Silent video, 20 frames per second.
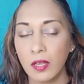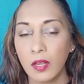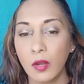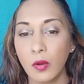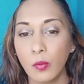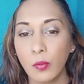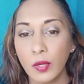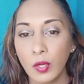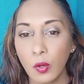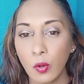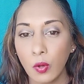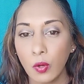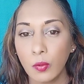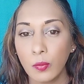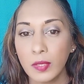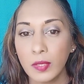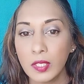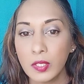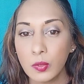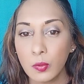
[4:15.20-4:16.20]
We
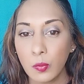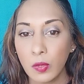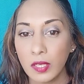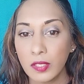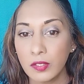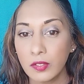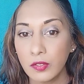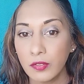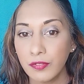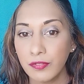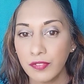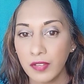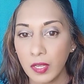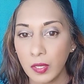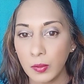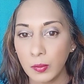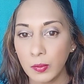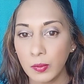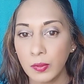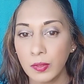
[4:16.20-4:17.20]
always want to
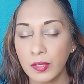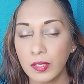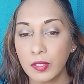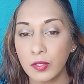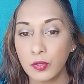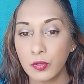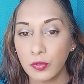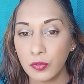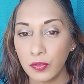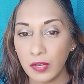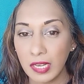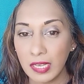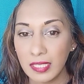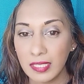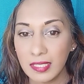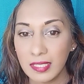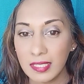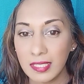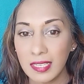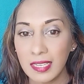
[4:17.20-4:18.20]
follow the
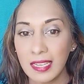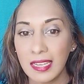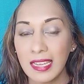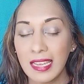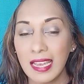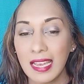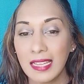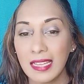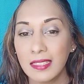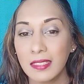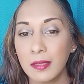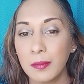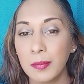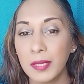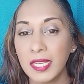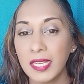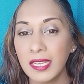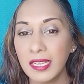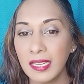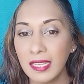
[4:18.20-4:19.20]
trends and the
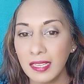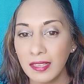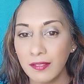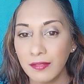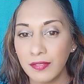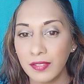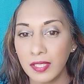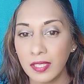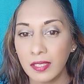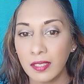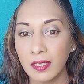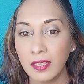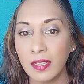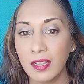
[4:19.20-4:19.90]
behavior,